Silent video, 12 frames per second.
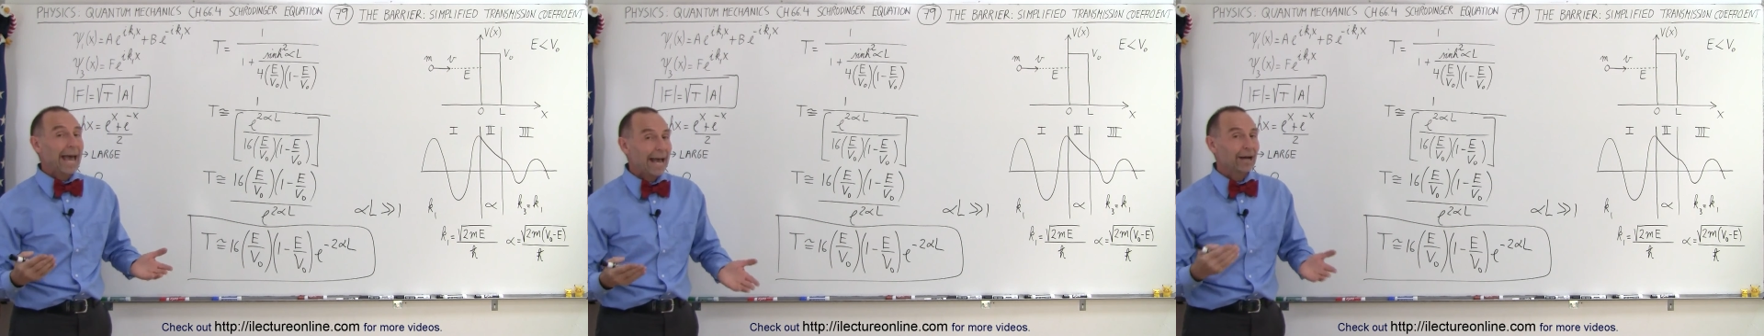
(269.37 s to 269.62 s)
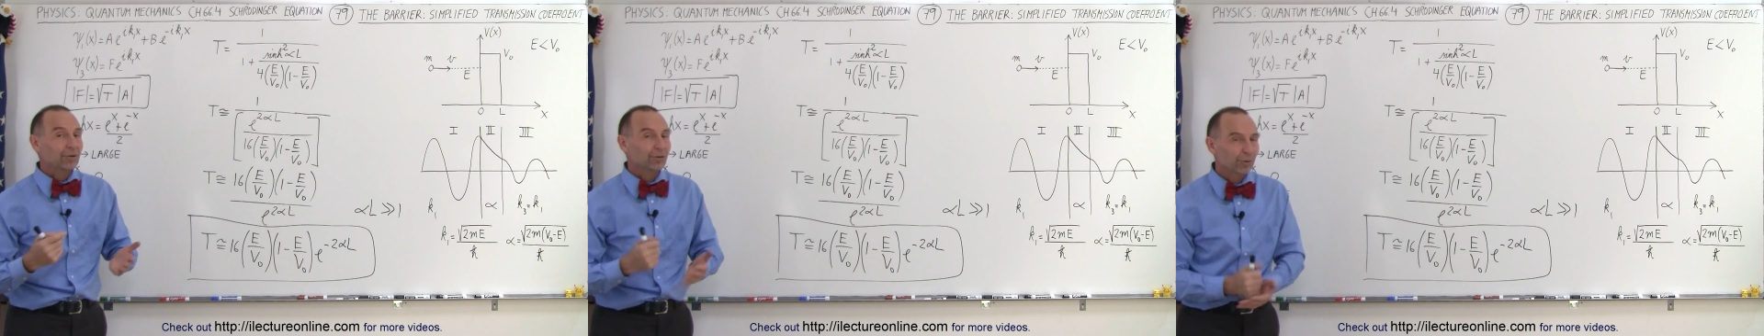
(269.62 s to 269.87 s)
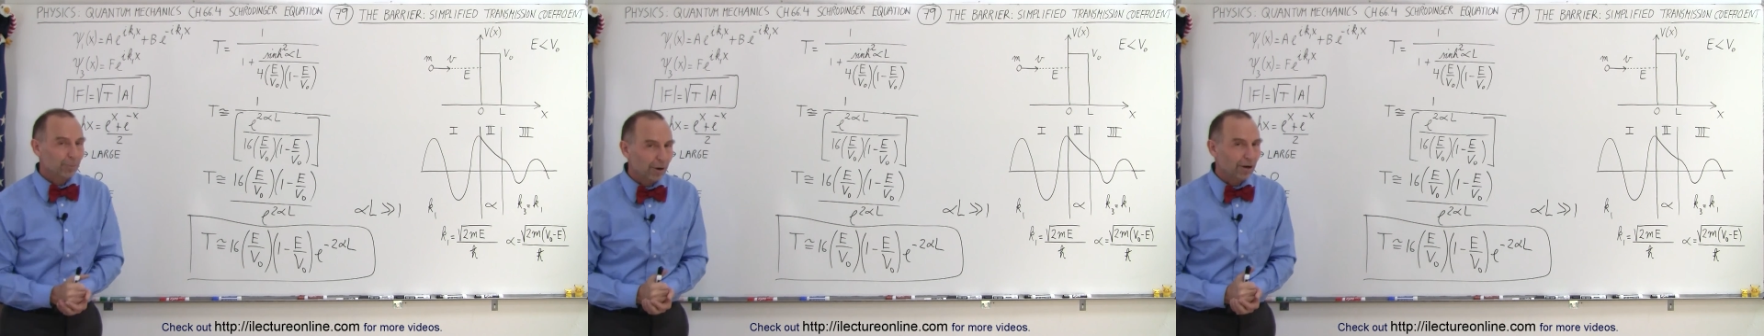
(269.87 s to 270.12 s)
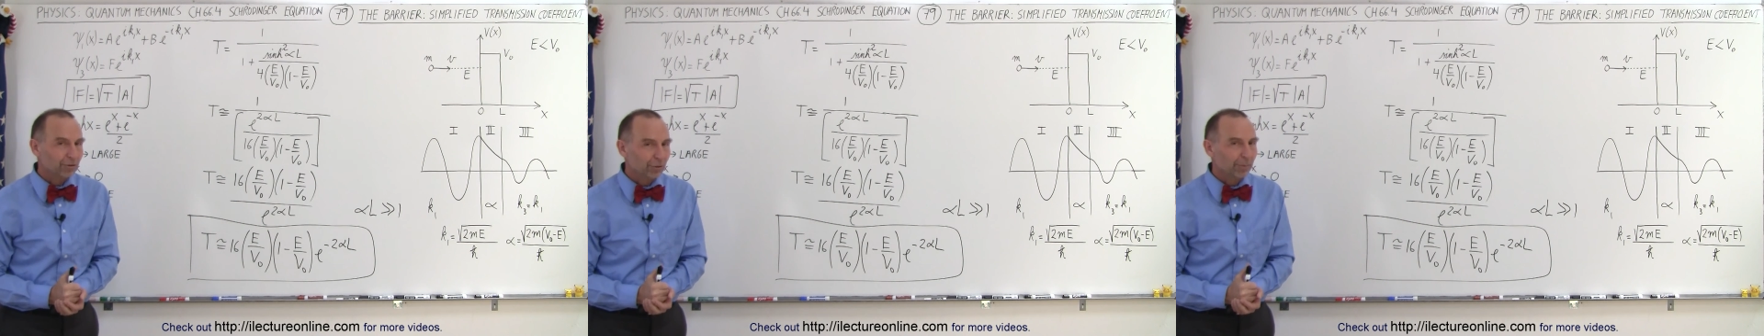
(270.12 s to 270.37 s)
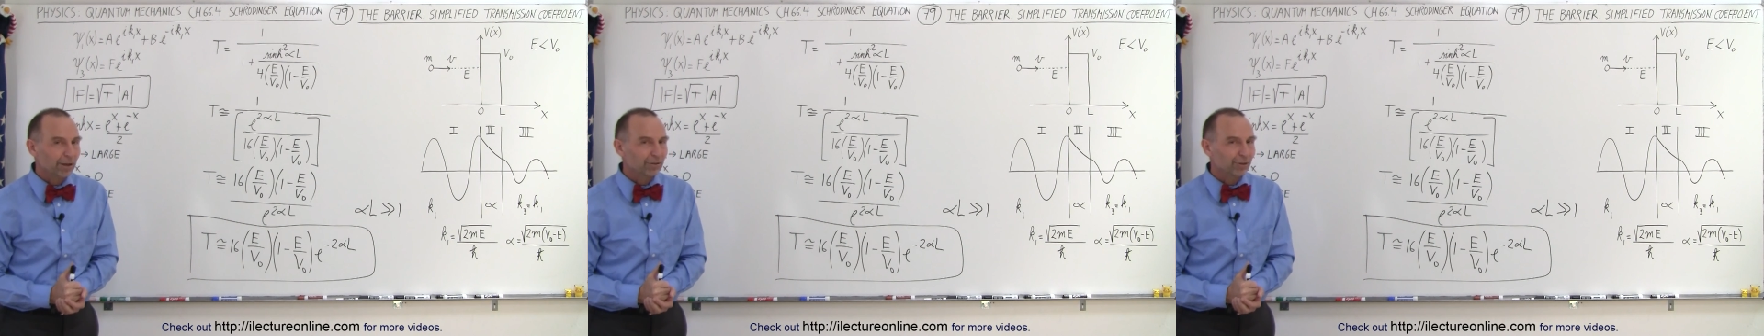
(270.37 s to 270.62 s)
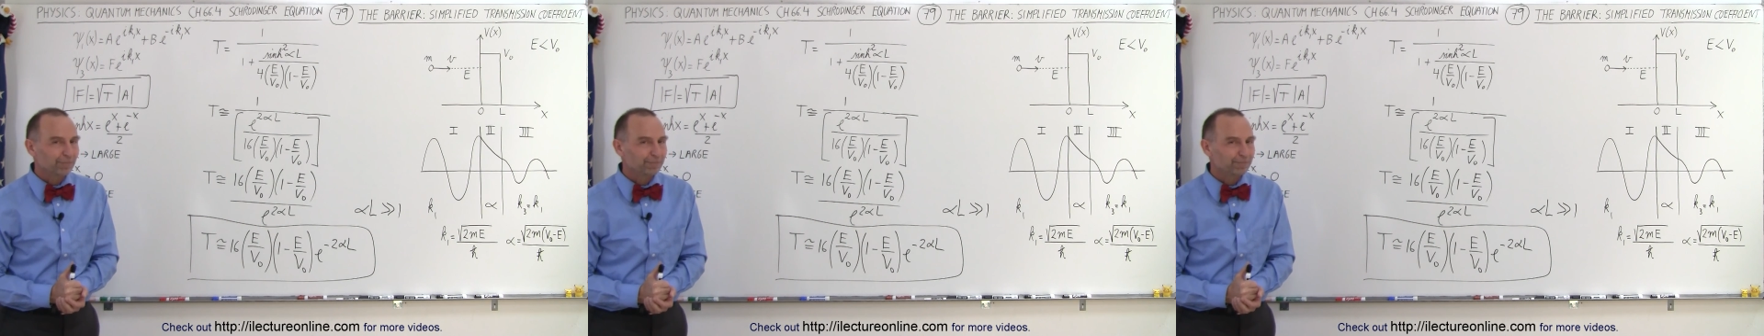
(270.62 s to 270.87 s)
accurate
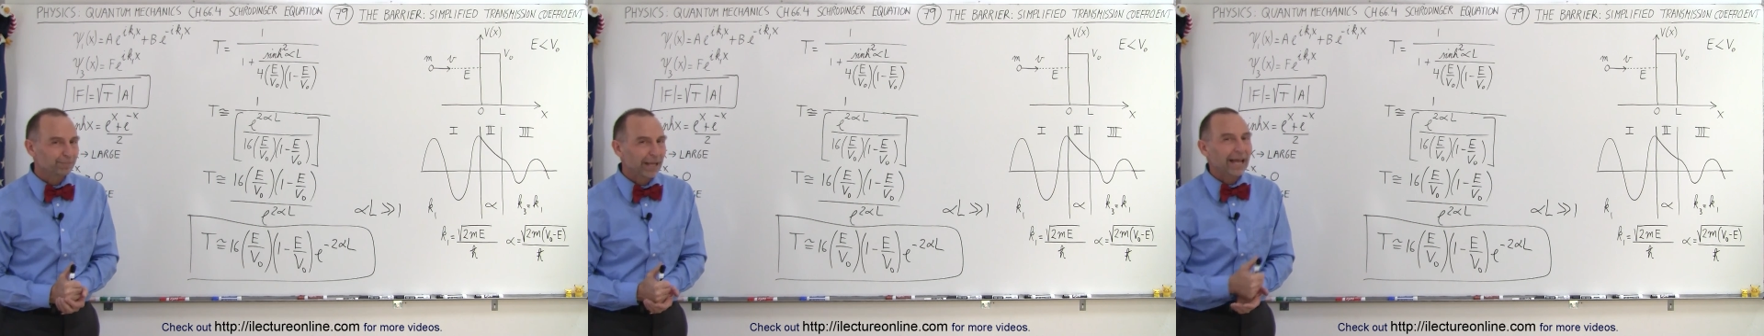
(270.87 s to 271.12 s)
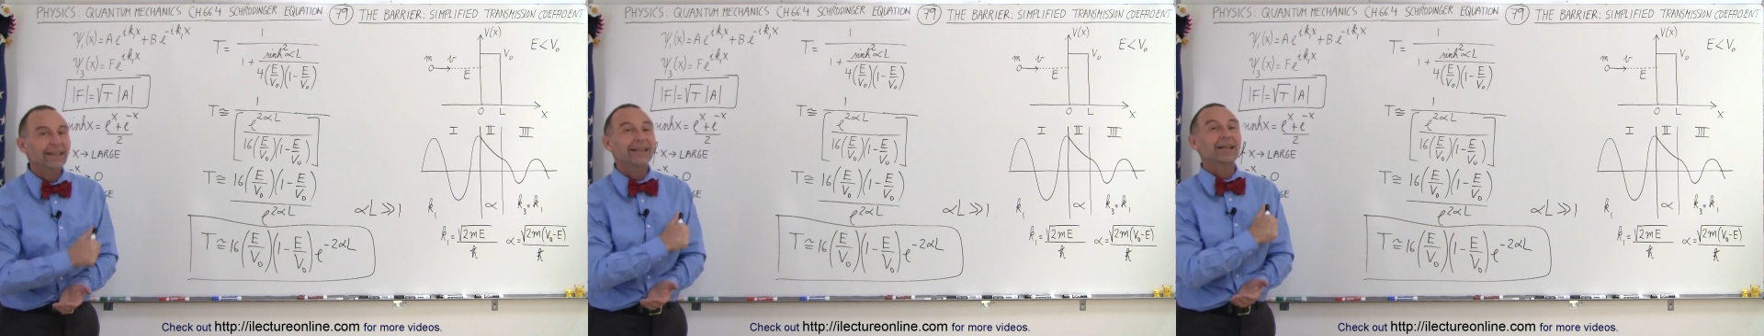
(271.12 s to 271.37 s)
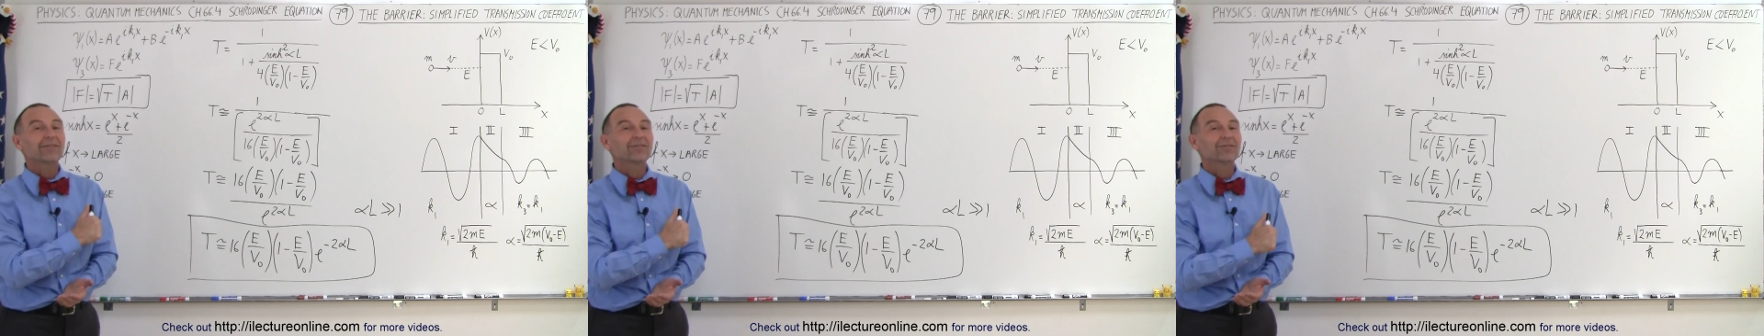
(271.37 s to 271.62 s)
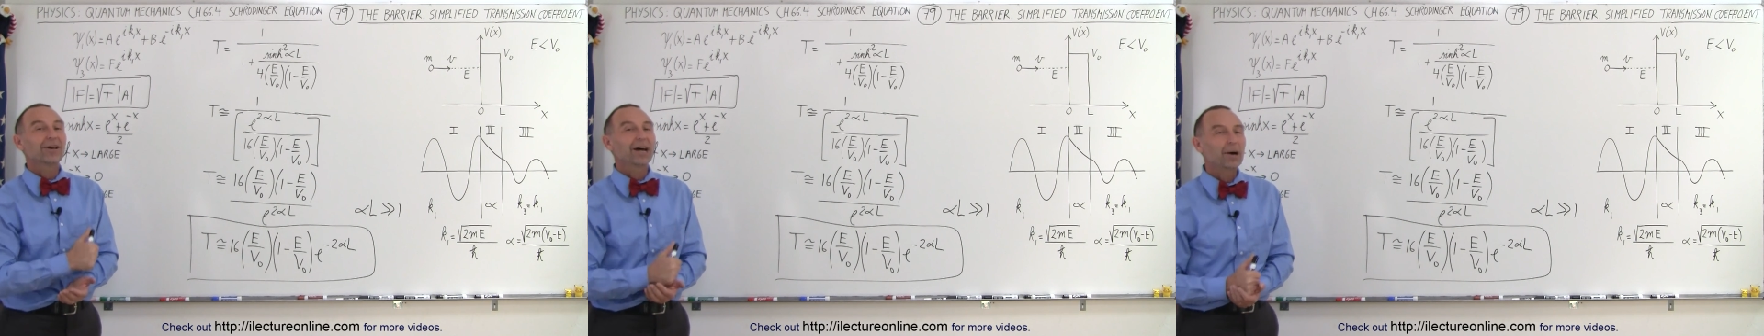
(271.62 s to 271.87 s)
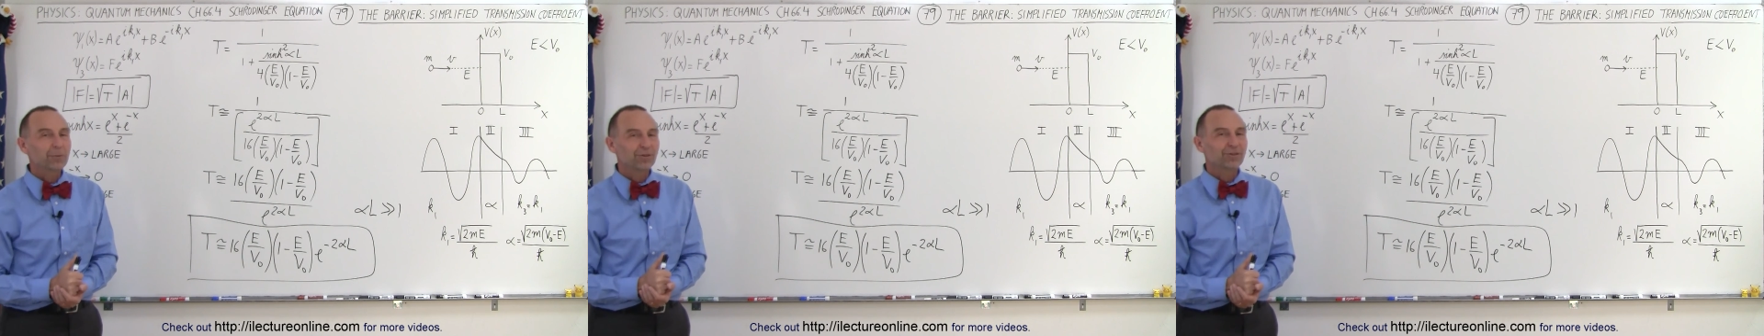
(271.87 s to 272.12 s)
approximation. And that's how